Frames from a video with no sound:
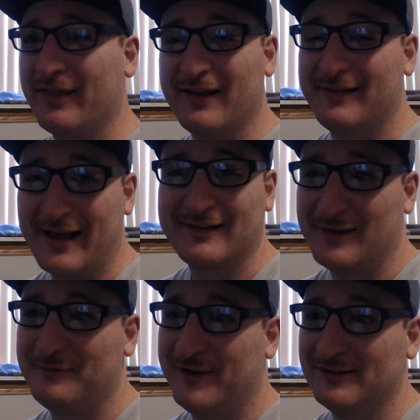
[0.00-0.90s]
the exact
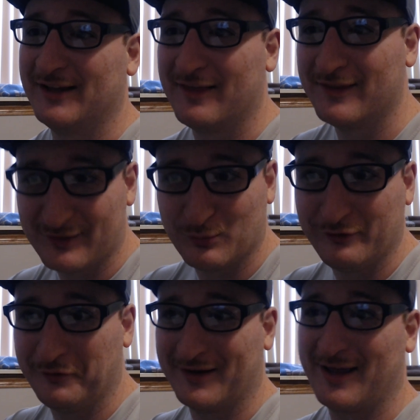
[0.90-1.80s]
same feeling in this
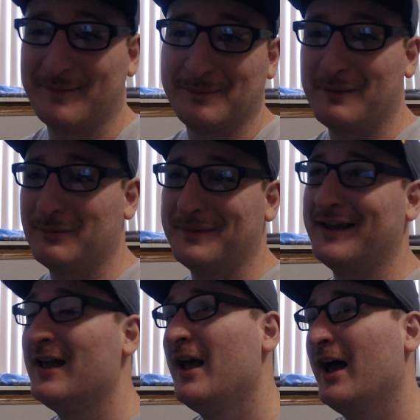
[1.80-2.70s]
movie when it came to
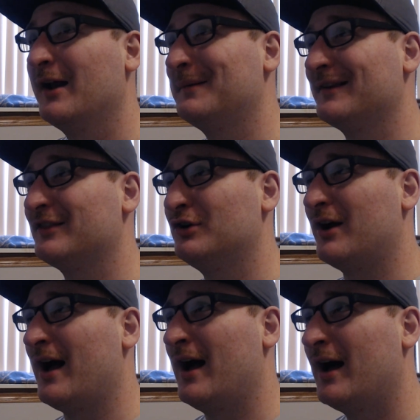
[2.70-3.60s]
Bumblebee. I'm like, you're
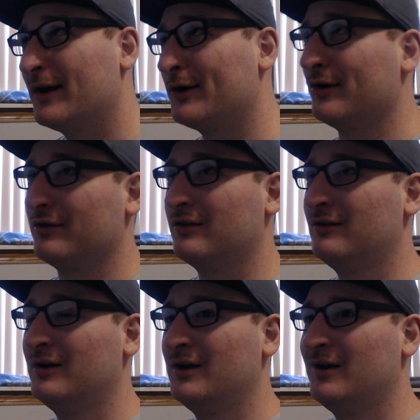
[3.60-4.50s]
on Earth.
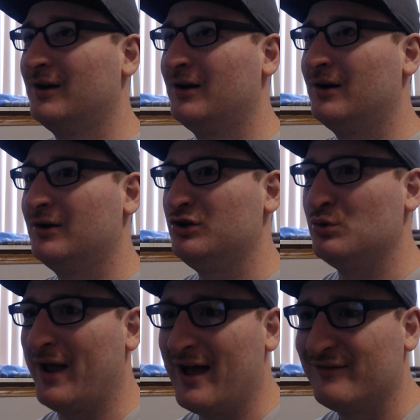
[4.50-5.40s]

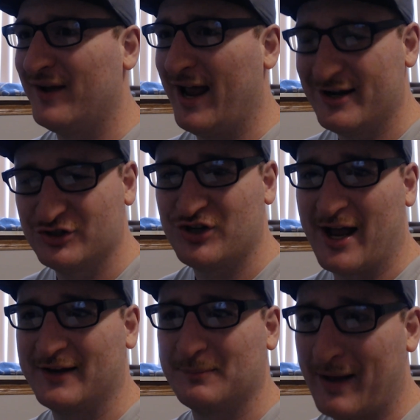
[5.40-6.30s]
You have
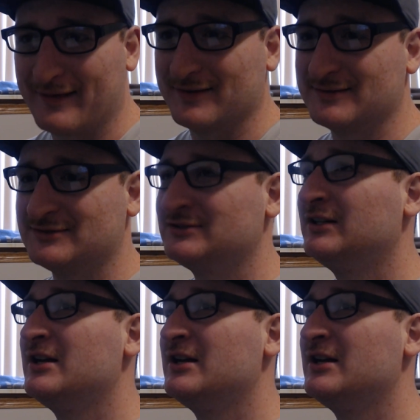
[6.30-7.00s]
Energon deposits.